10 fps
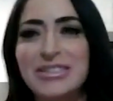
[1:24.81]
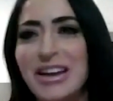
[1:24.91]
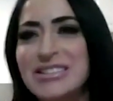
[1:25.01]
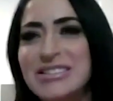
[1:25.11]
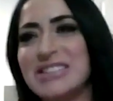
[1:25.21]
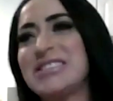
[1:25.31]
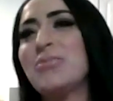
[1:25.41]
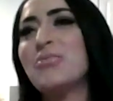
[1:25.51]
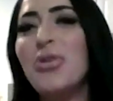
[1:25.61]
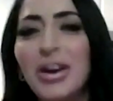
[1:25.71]
till like six in the
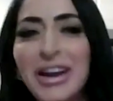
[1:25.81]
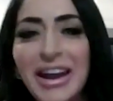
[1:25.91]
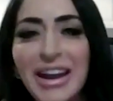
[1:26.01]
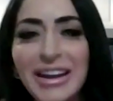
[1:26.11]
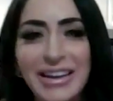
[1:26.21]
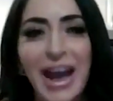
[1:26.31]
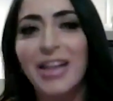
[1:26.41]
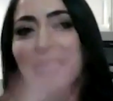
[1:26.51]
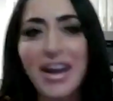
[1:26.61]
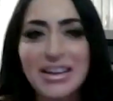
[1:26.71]
morning
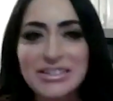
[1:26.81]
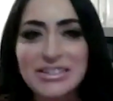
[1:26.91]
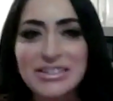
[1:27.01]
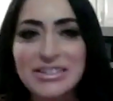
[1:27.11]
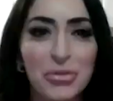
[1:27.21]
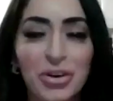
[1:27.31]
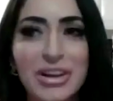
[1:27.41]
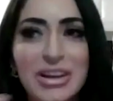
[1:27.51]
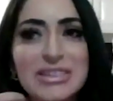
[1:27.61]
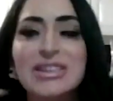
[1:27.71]
gallivanting around new
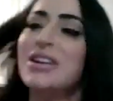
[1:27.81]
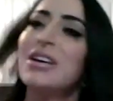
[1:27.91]
orleans